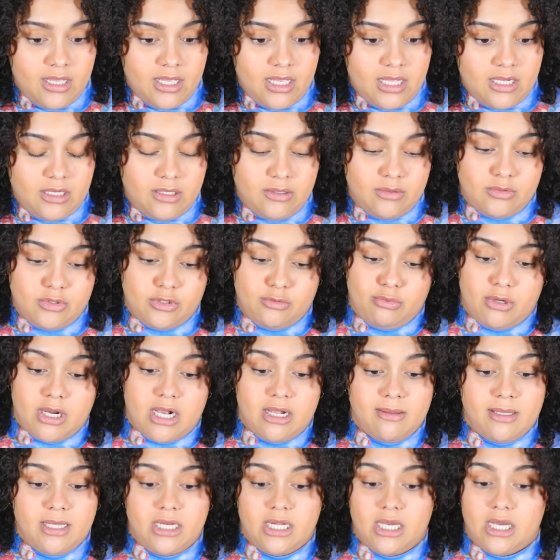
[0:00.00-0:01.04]
And it's
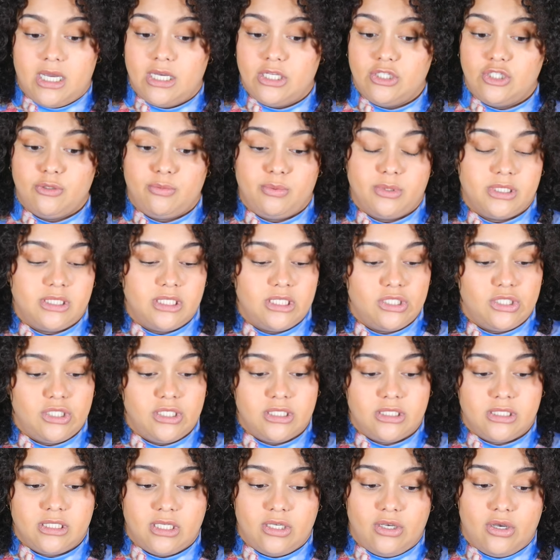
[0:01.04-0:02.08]
probably an 100%
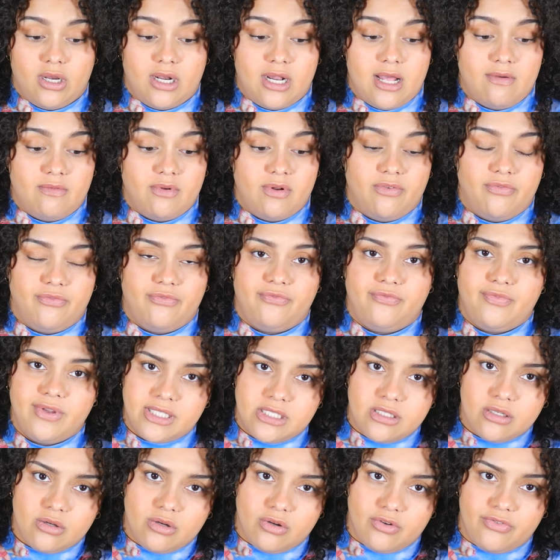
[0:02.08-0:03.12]
chance that you're going to have a
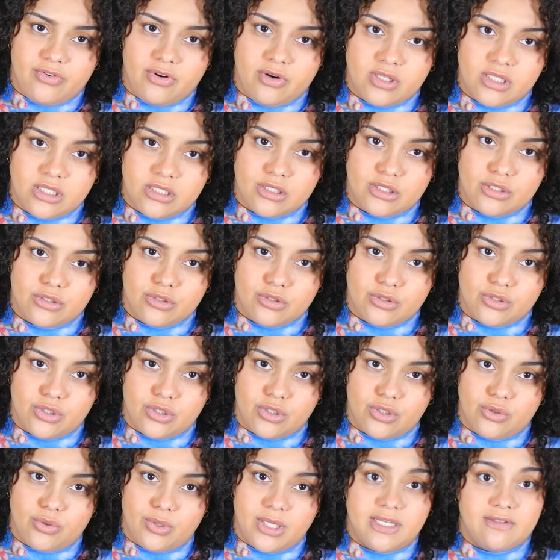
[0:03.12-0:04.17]
physical affair with the sister
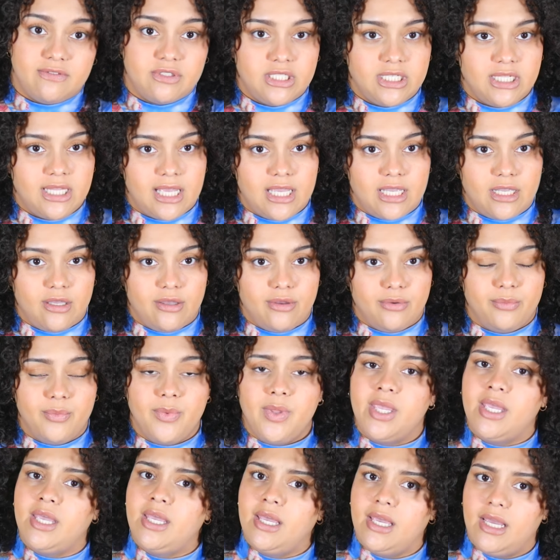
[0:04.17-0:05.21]
too if she let you.
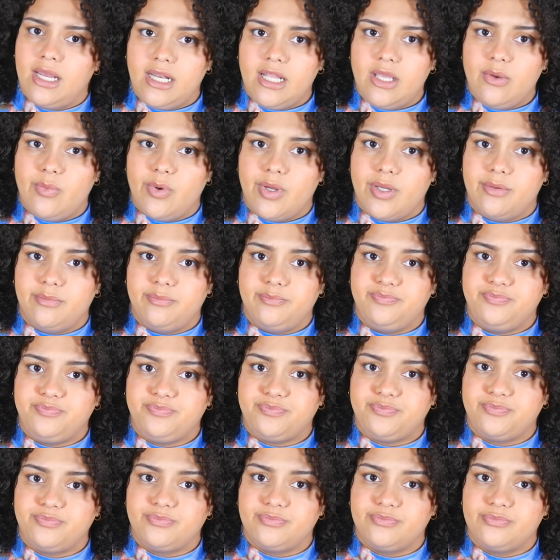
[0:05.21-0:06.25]
And he would.
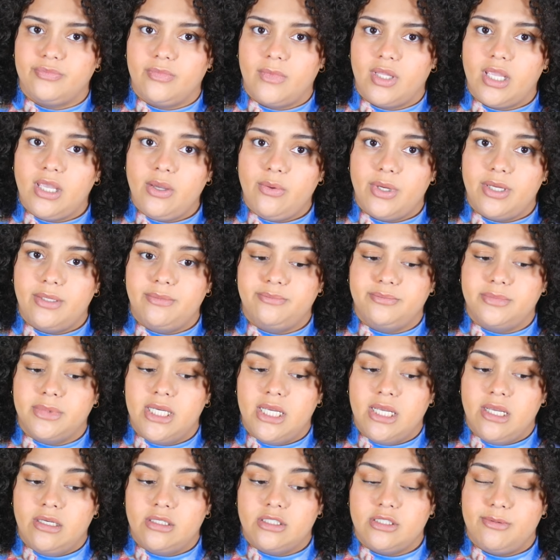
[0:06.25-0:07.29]
He would.
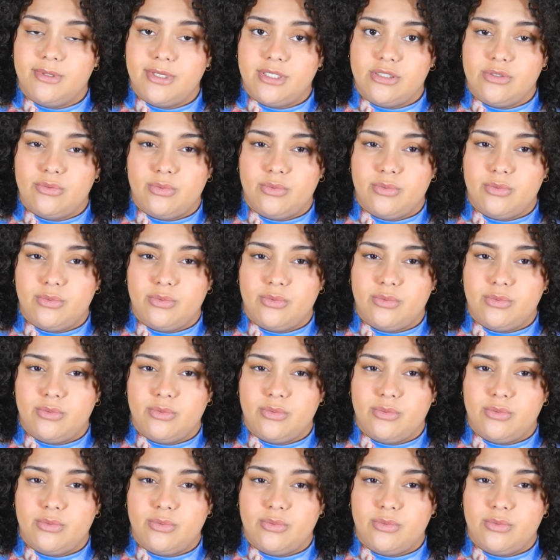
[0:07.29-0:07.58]
She'd be like,